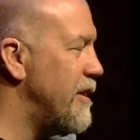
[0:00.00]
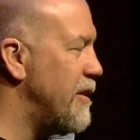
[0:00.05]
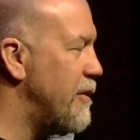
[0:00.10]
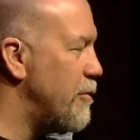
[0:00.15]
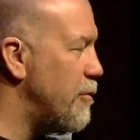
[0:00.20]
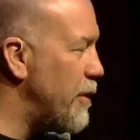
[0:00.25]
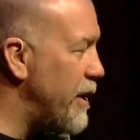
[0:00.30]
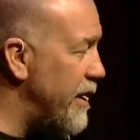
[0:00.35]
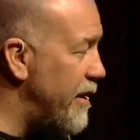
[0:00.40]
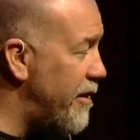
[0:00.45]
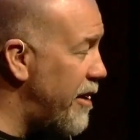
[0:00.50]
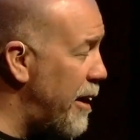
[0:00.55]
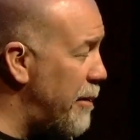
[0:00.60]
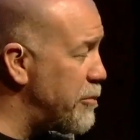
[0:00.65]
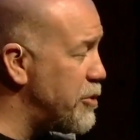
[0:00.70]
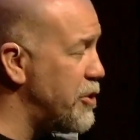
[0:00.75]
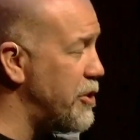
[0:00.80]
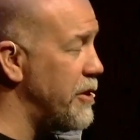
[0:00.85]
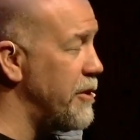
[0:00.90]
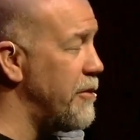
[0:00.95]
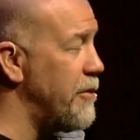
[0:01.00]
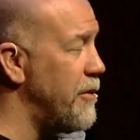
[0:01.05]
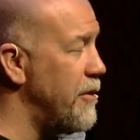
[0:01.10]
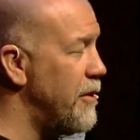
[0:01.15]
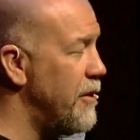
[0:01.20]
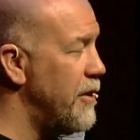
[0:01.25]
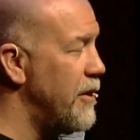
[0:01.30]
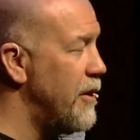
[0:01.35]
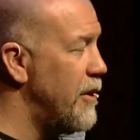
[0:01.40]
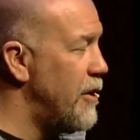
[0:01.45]
redemption
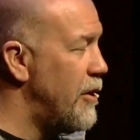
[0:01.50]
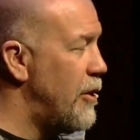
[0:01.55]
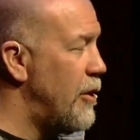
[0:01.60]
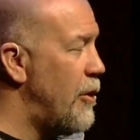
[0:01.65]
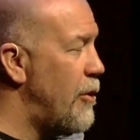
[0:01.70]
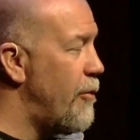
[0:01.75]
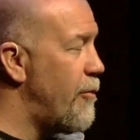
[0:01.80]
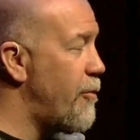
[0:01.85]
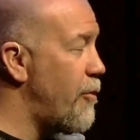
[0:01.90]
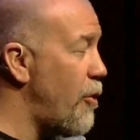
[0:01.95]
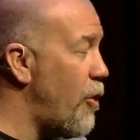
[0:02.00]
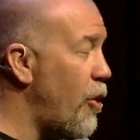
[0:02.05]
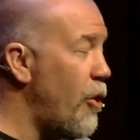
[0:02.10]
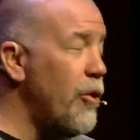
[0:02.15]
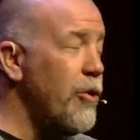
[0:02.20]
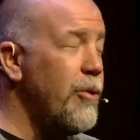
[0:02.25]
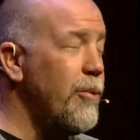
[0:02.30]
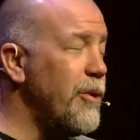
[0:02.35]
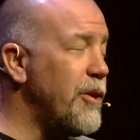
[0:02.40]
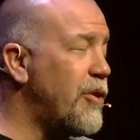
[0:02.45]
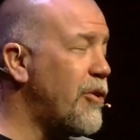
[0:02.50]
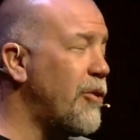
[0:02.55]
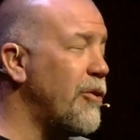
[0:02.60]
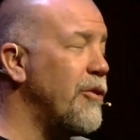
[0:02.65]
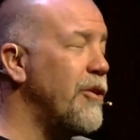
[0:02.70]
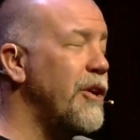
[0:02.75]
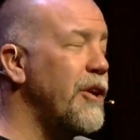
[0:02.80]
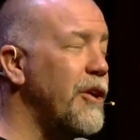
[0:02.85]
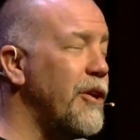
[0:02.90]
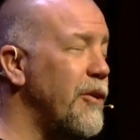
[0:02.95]
for all who would
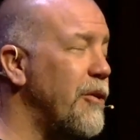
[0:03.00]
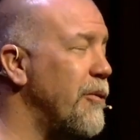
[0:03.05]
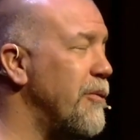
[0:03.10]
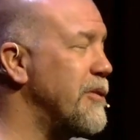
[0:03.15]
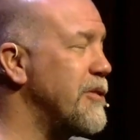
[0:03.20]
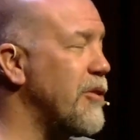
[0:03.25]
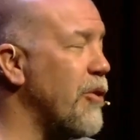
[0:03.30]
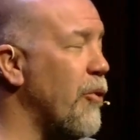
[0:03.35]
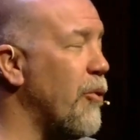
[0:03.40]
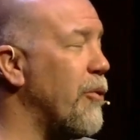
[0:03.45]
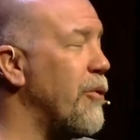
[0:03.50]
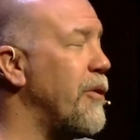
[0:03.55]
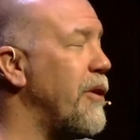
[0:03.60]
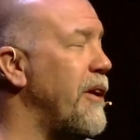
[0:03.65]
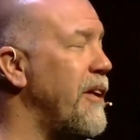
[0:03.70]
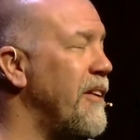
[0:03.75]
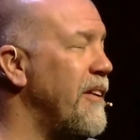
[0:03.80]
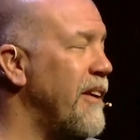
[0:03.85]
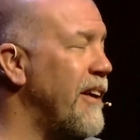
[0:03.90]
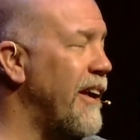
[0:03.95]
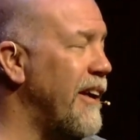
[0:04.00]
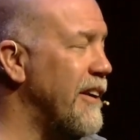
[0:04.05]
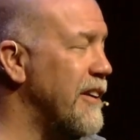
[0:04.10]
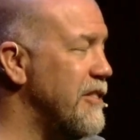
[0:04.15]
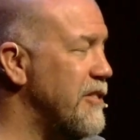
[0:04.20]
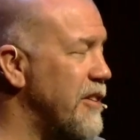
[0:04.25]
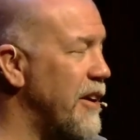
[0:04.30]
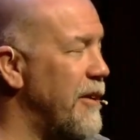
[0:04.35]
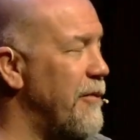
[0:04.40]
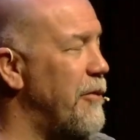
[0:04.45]
turn to you as Lord and as
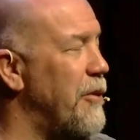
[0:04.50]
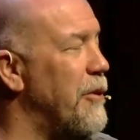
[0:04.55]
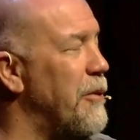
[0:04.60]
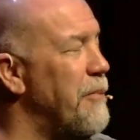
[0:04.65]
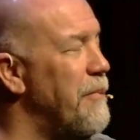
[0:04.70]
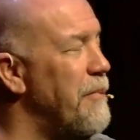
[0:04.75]
Savior.